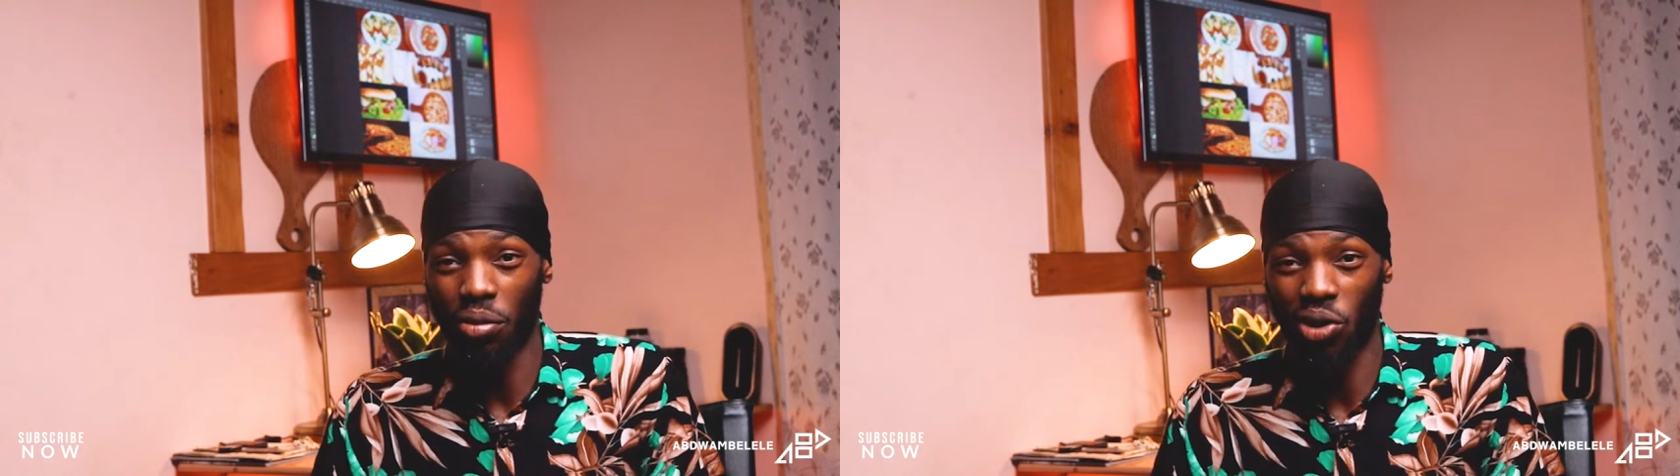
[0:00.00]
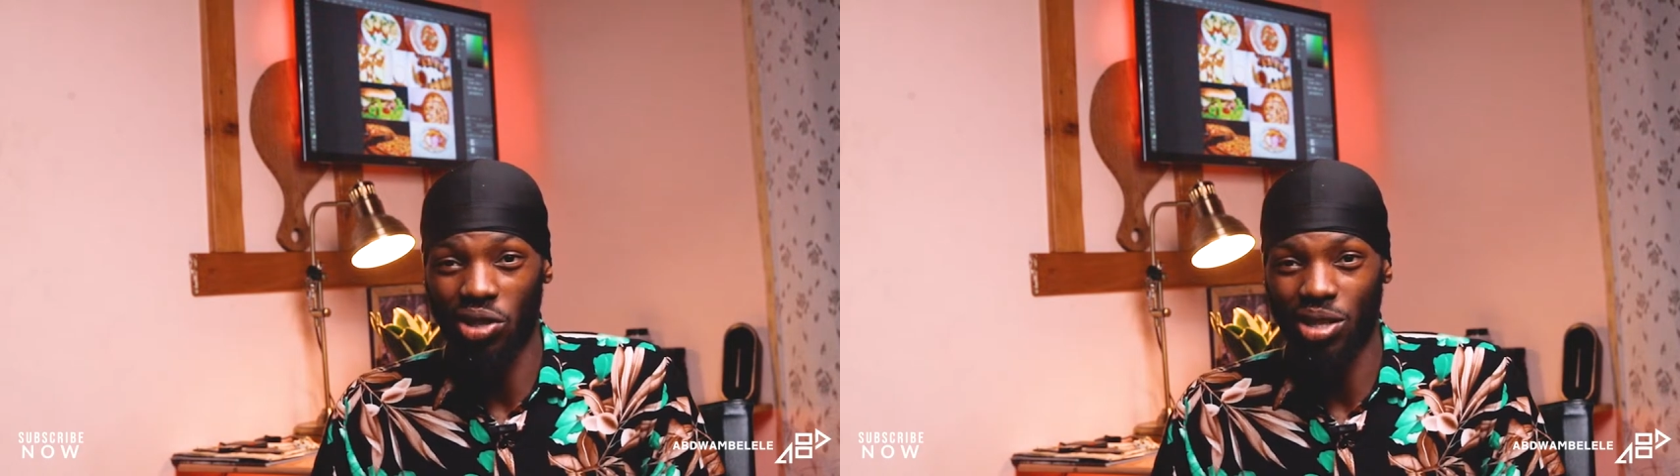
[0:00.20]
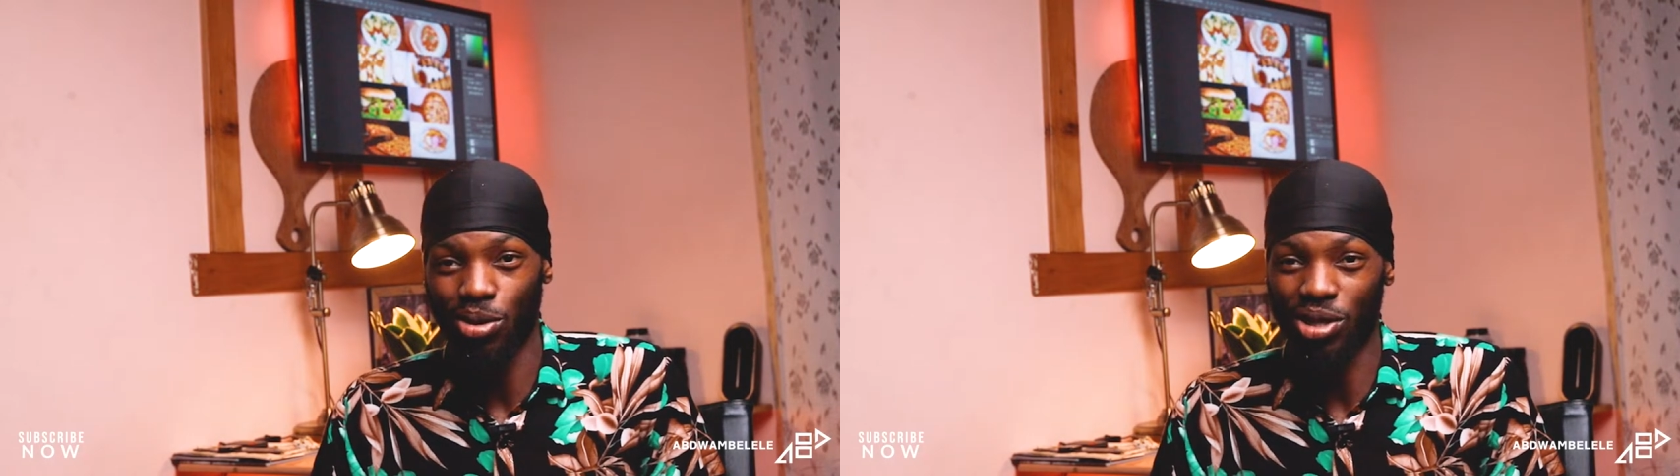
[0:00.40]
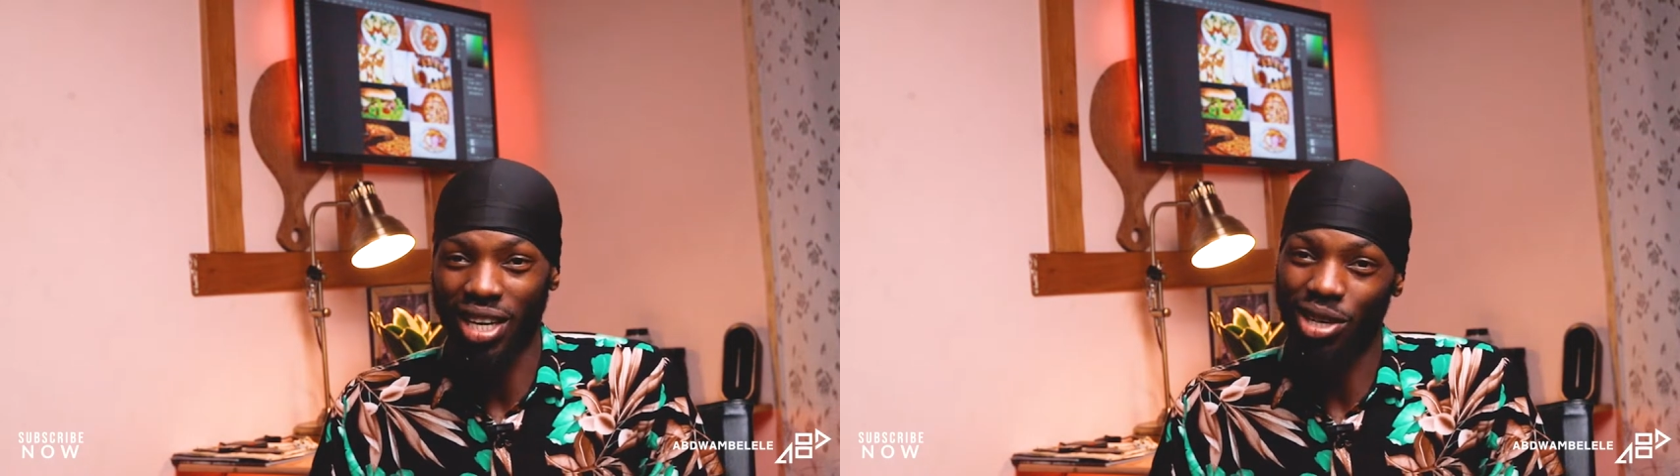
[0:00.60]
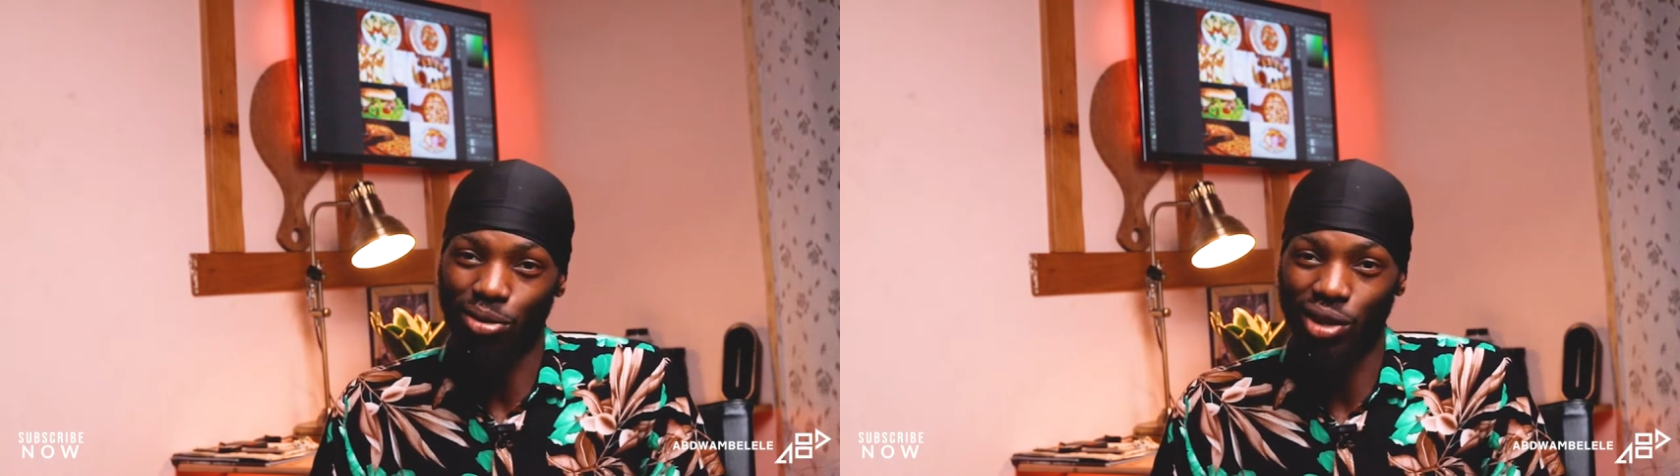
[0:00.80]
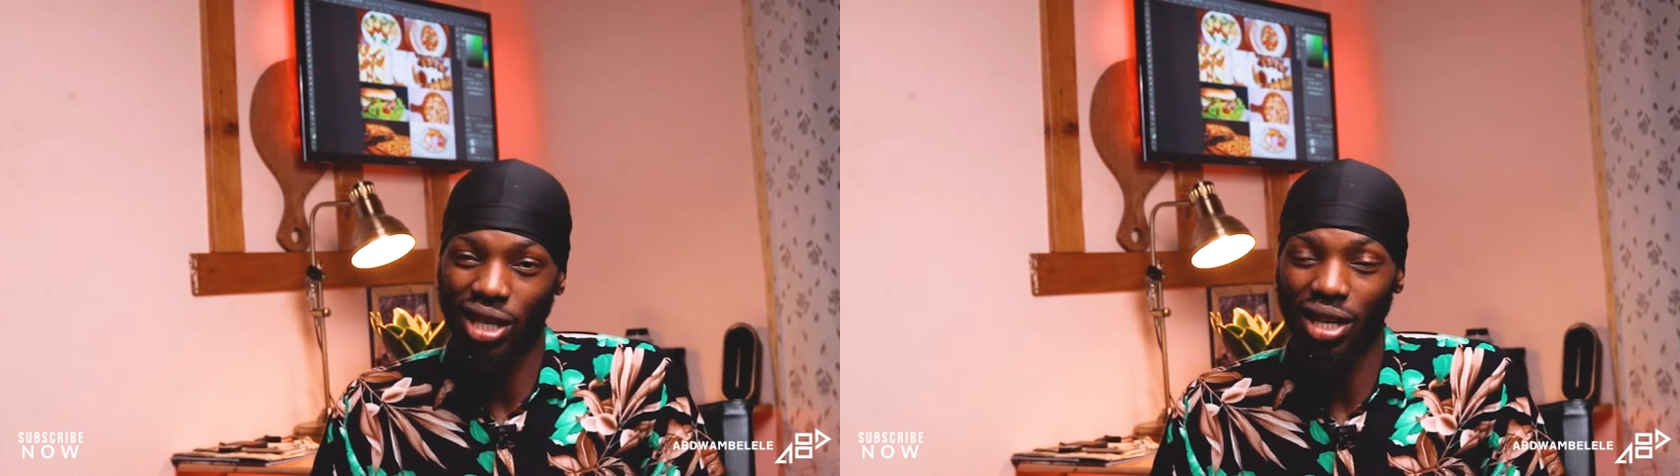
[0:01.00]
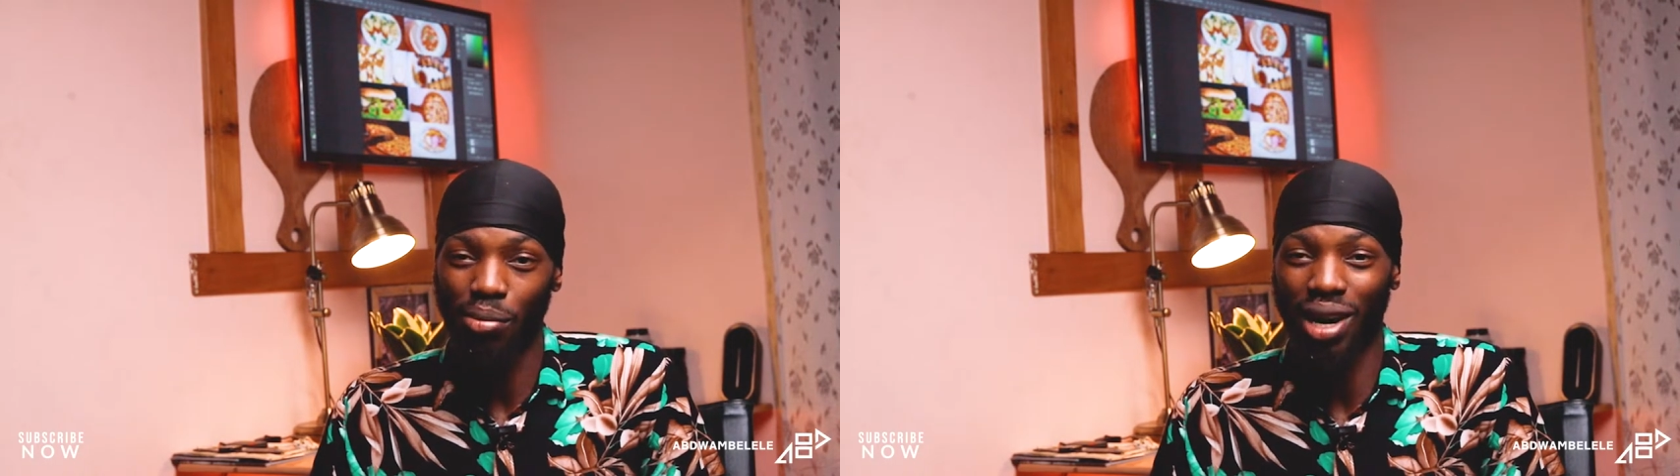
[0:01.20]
because it was kind of tricky,